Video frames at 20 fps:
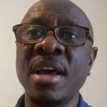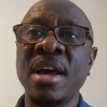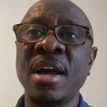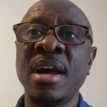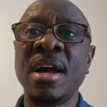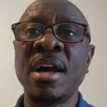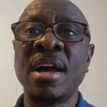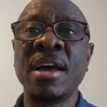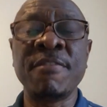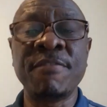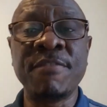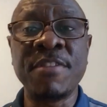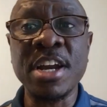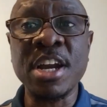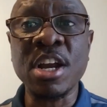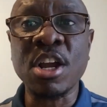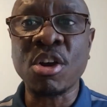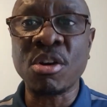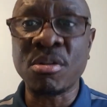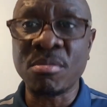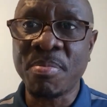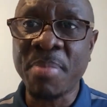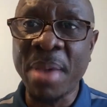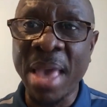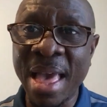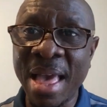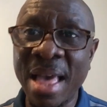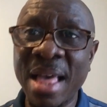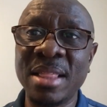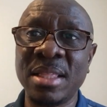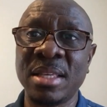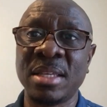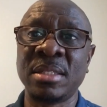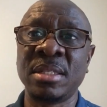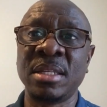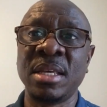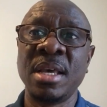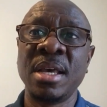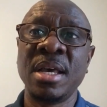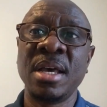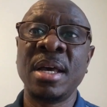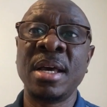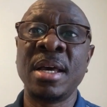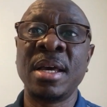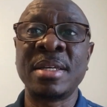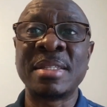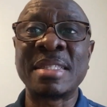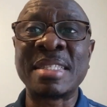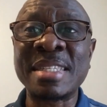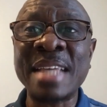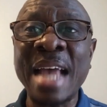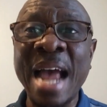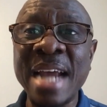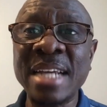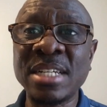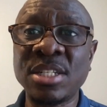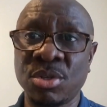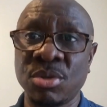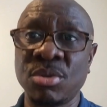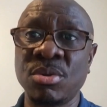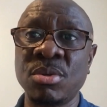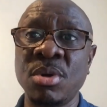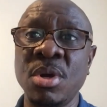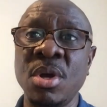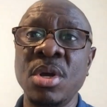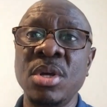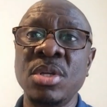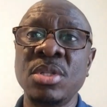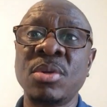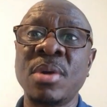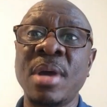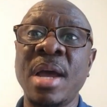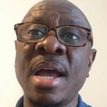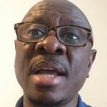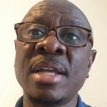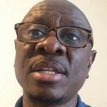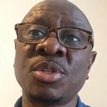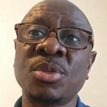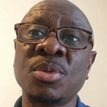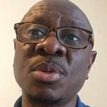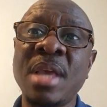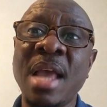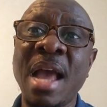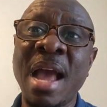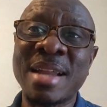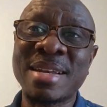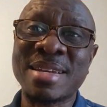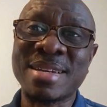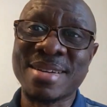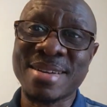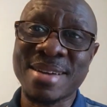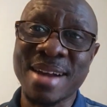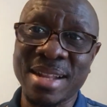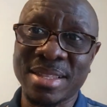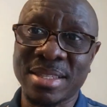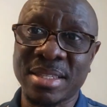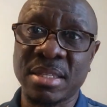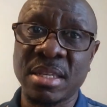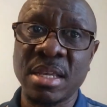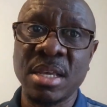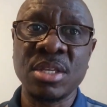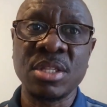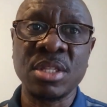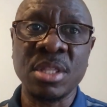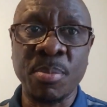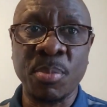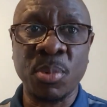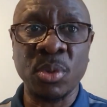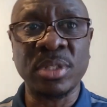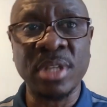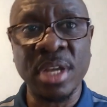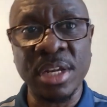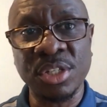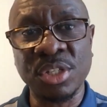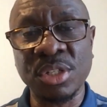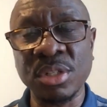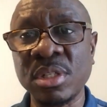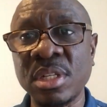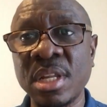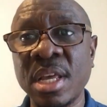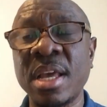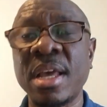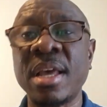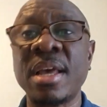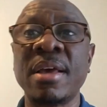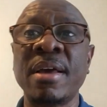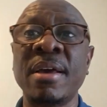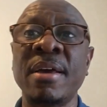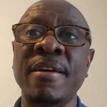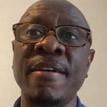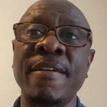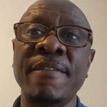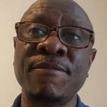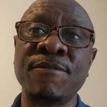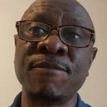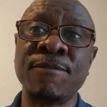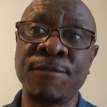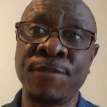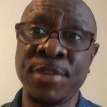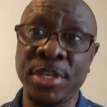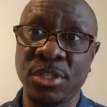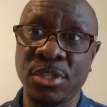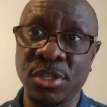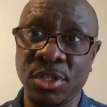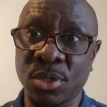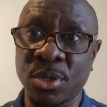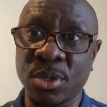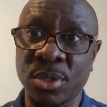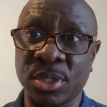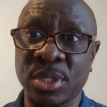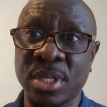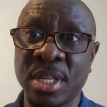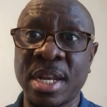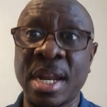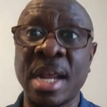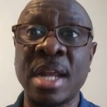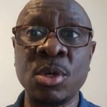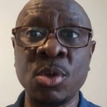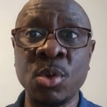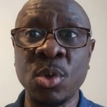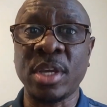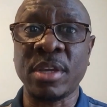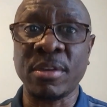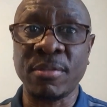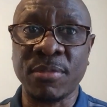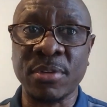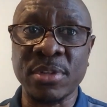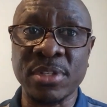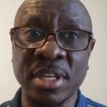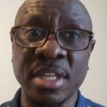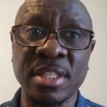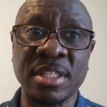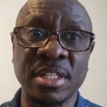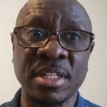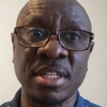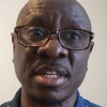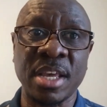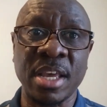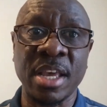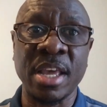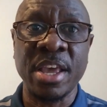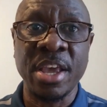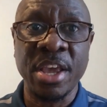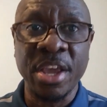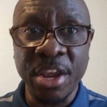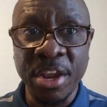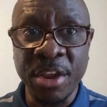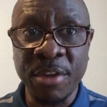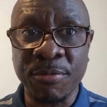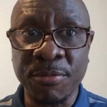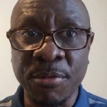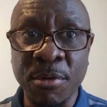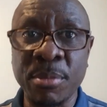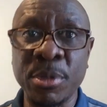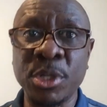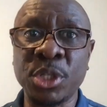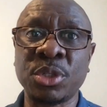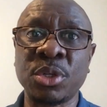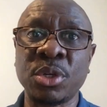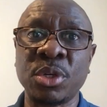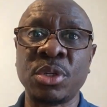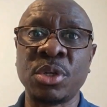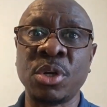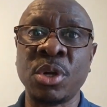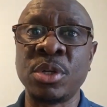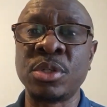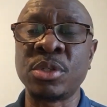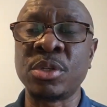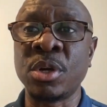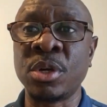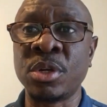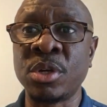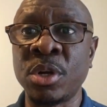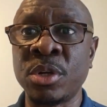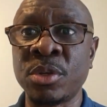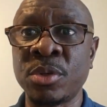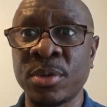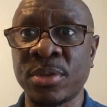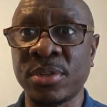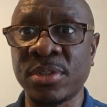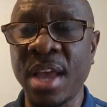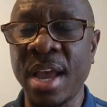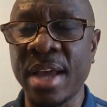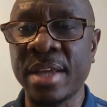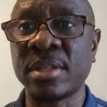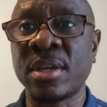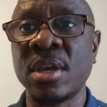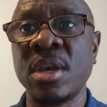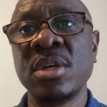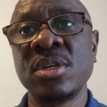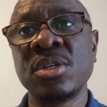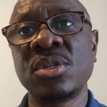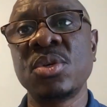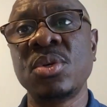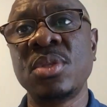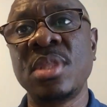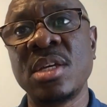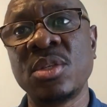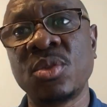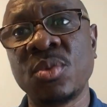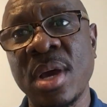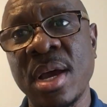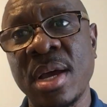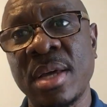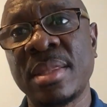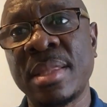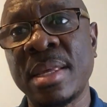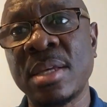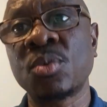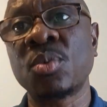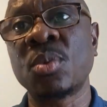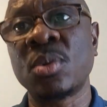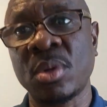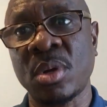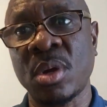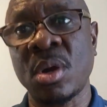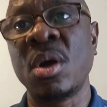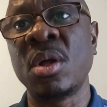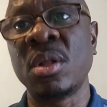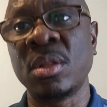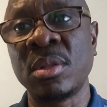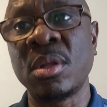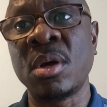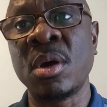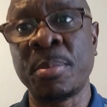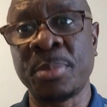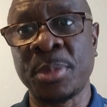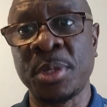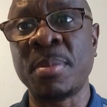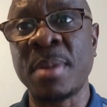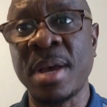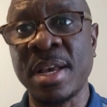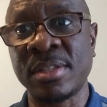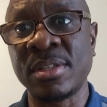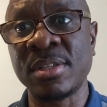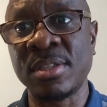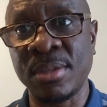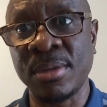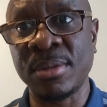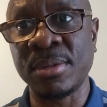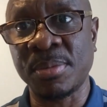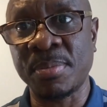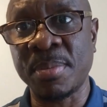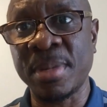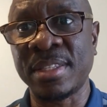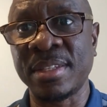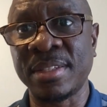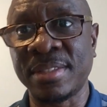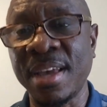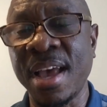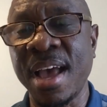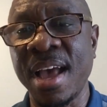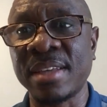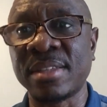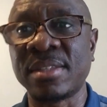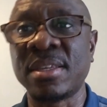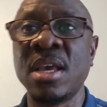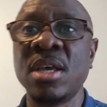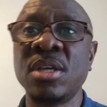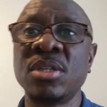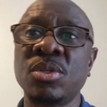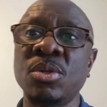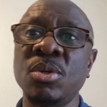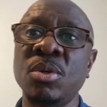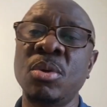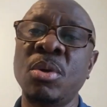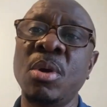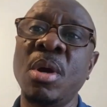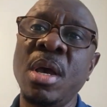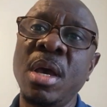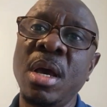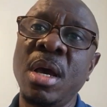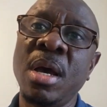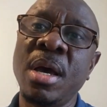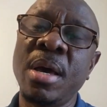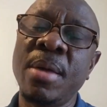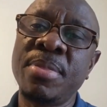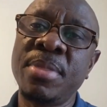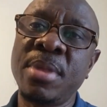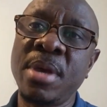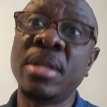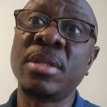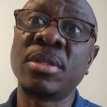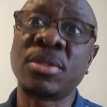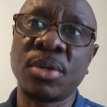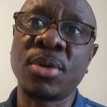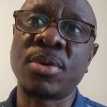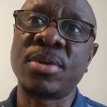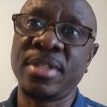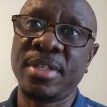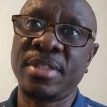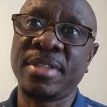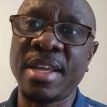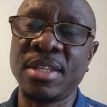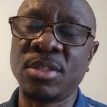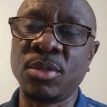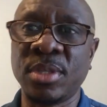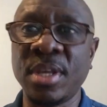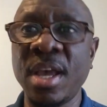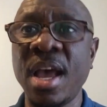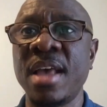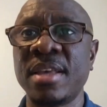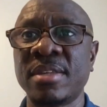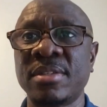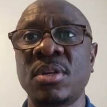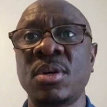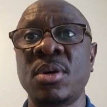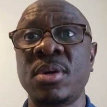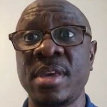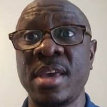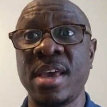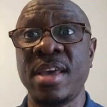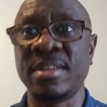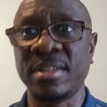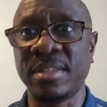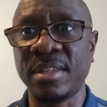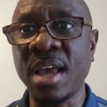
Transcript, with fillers: uh, a very compelling uh, title to actually attract the potential uh, uh, visitors that are looking for certain uh, information on, on, on your site. So that's why that's what we call optimizing those meta tags. So uh, then, sorry, the title tags or the header